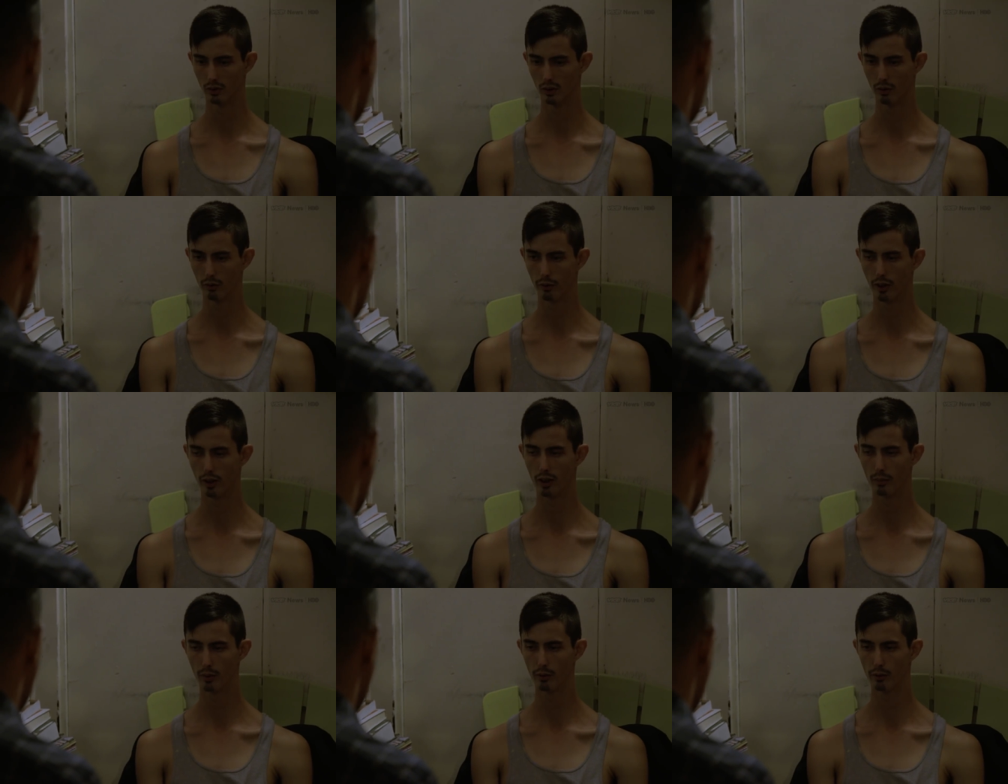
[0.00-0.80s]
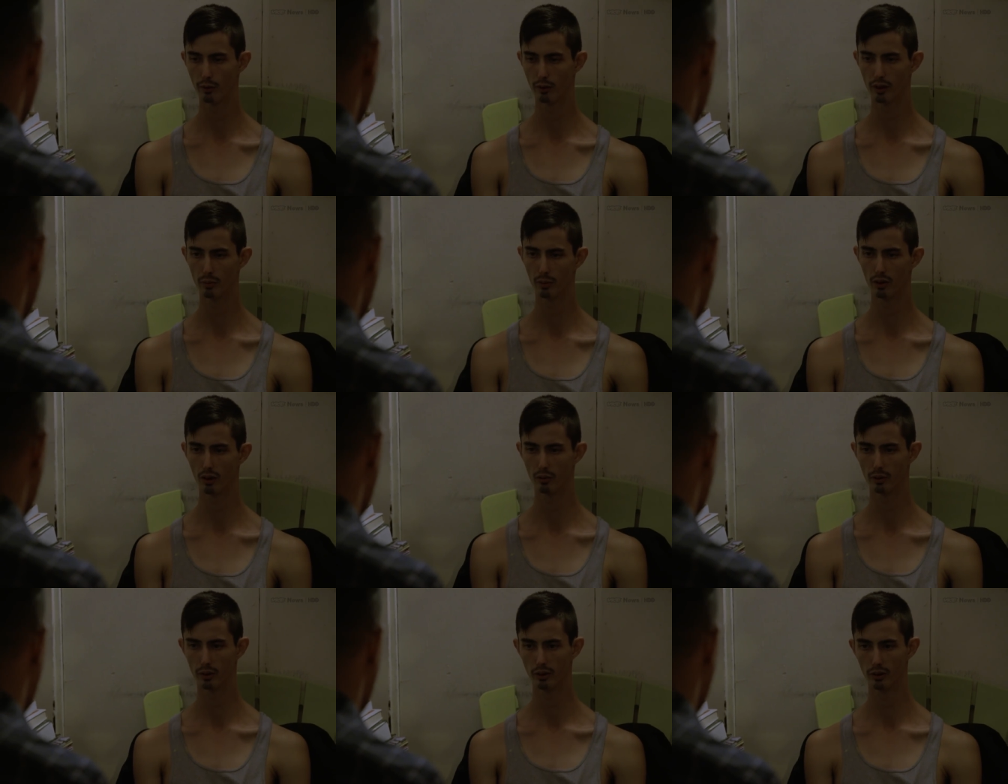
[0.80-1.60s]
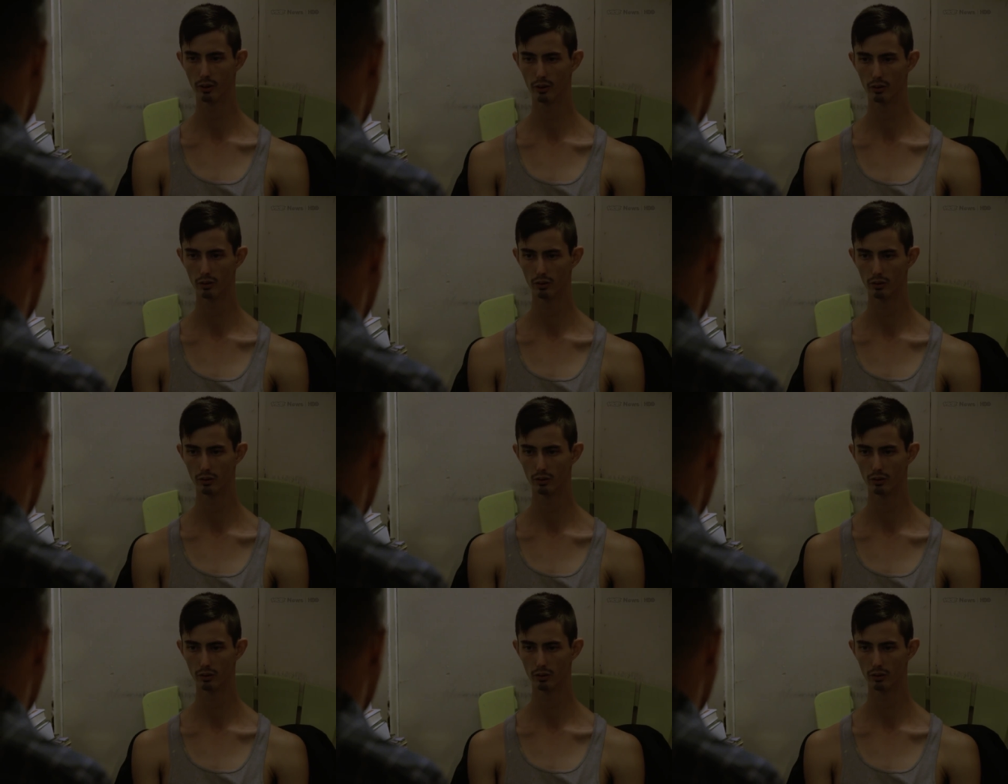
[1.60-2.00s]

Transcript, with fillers: Finally be free, probably, you know?